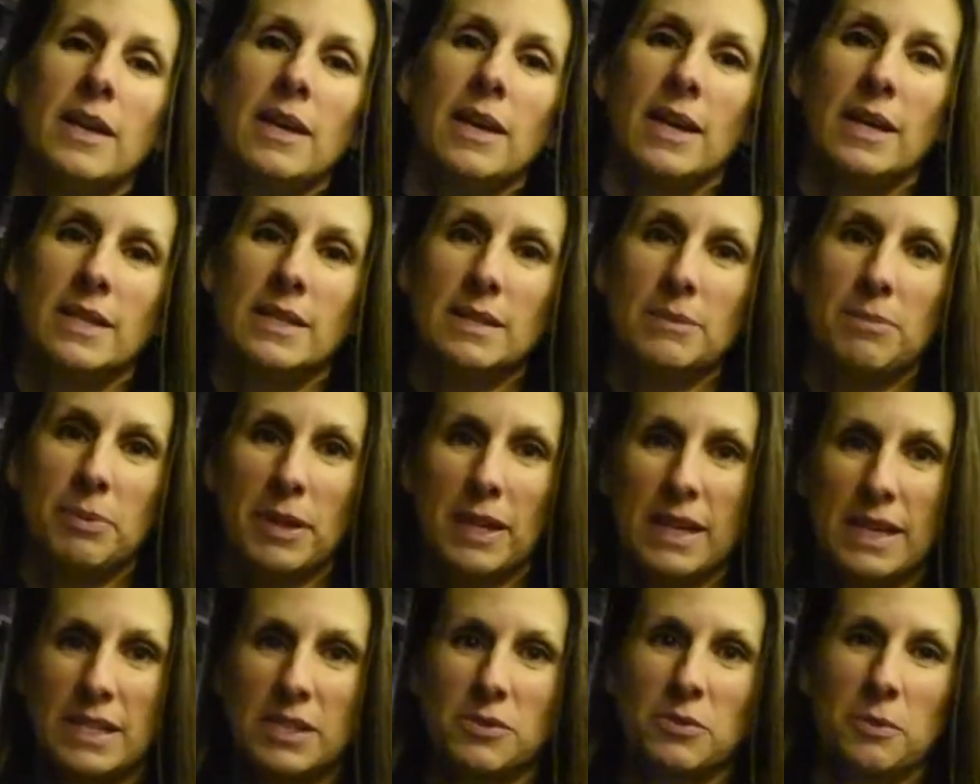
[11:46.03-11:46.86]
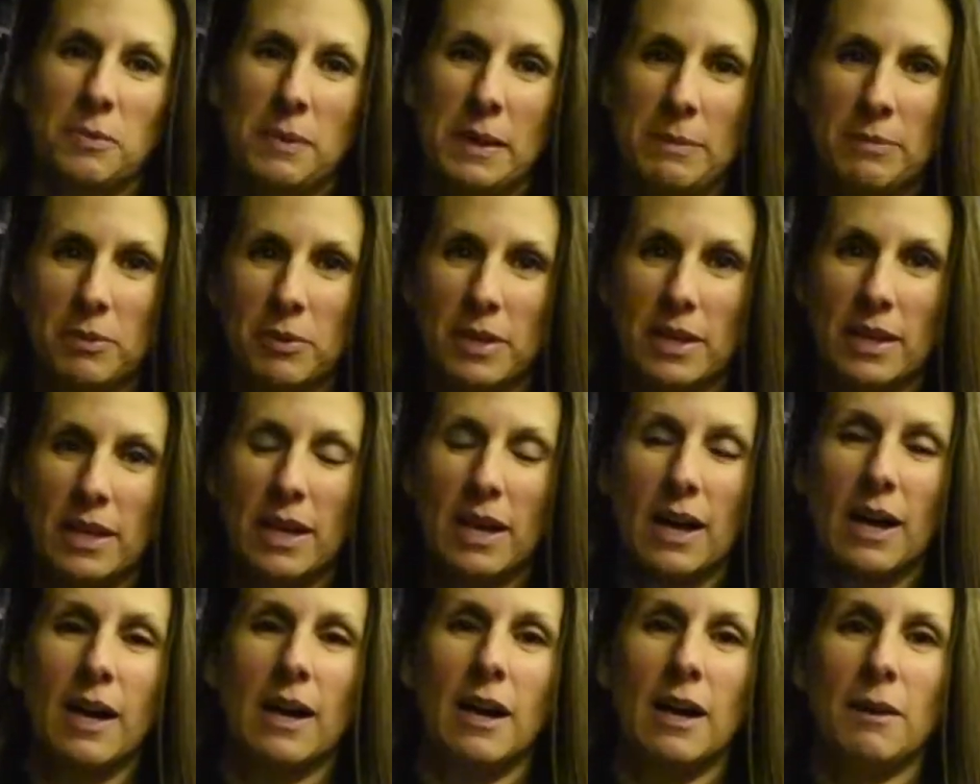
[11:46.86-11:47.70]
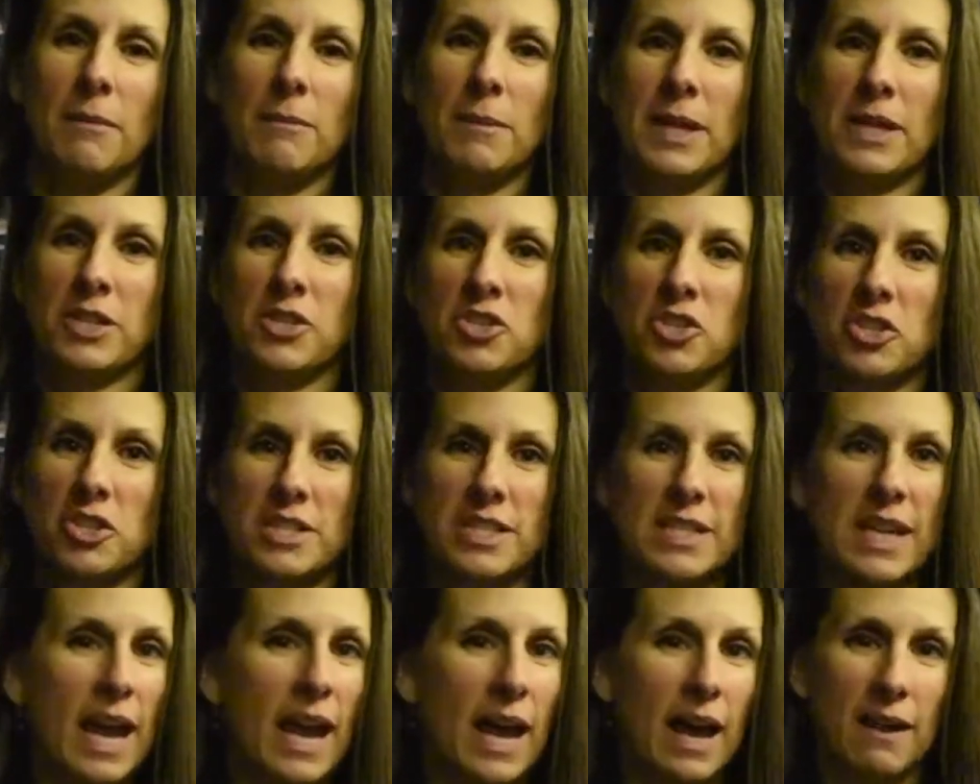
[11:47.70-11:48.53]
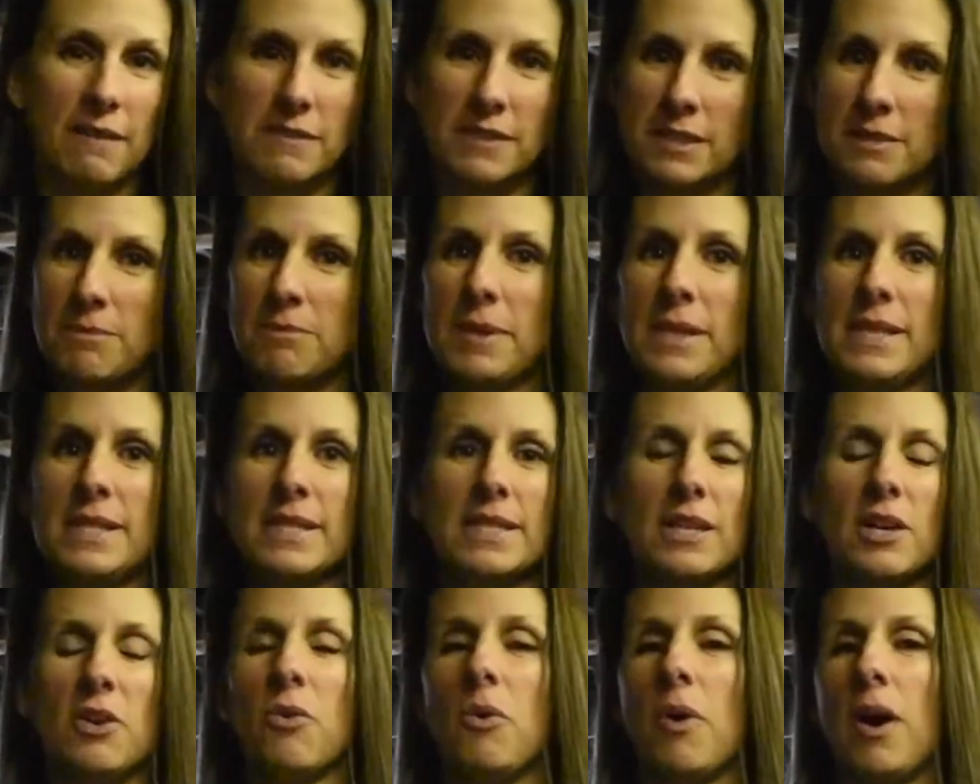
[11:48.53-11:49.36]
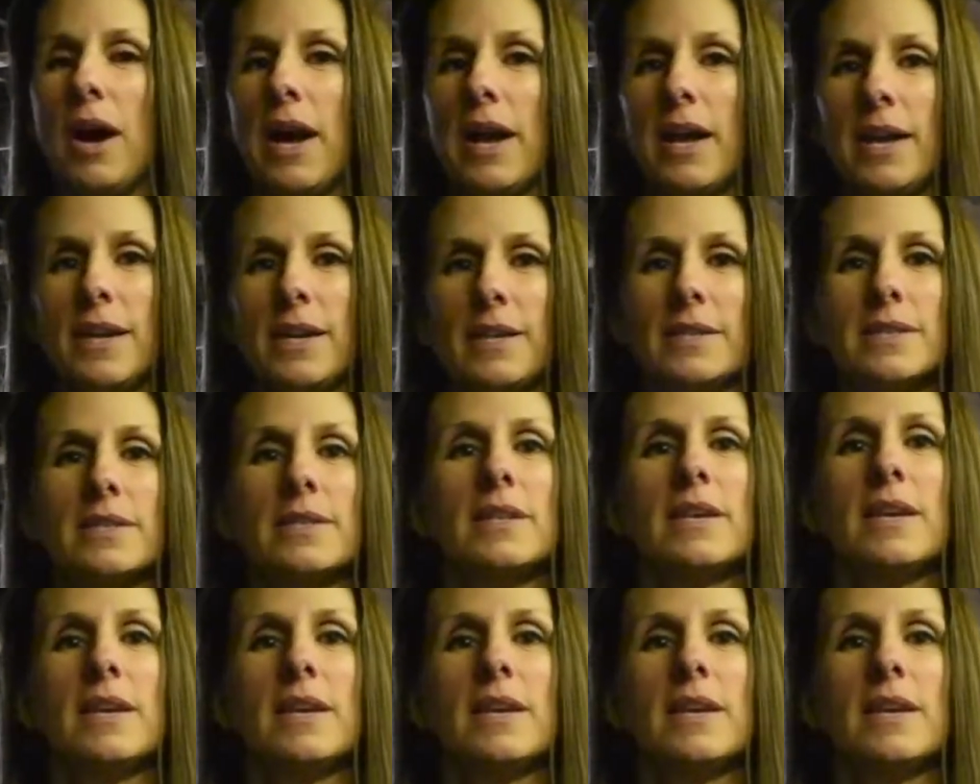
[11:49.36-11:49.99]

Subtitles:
It's a place where people can come and just have some peace and quiet,